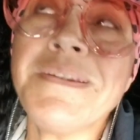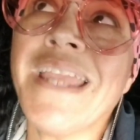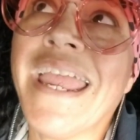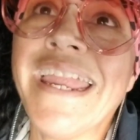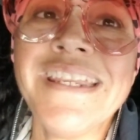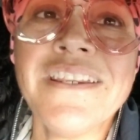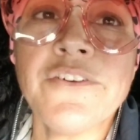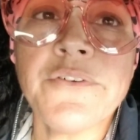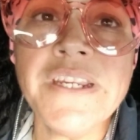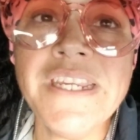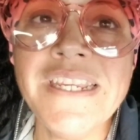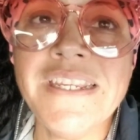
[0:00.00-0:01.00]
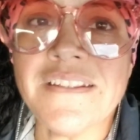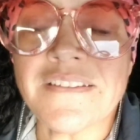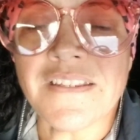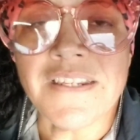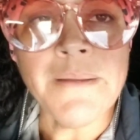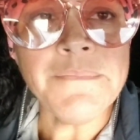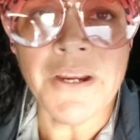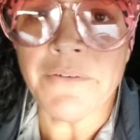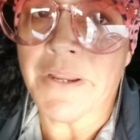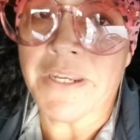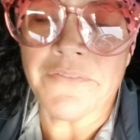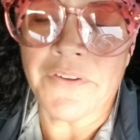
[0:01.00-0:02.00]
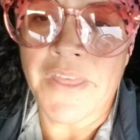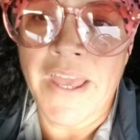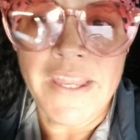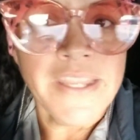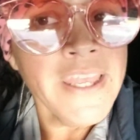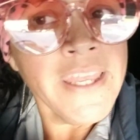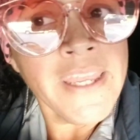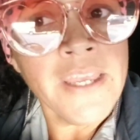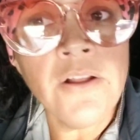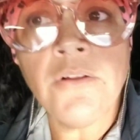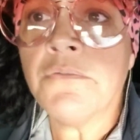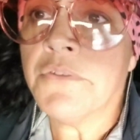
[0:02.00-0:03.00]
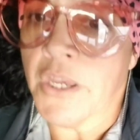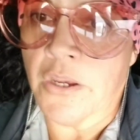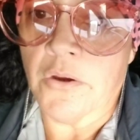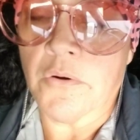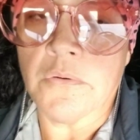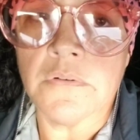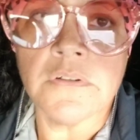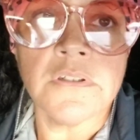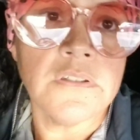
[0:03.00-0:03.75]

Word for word: to be 80 degrees, and I'm not ready for that. Hell no.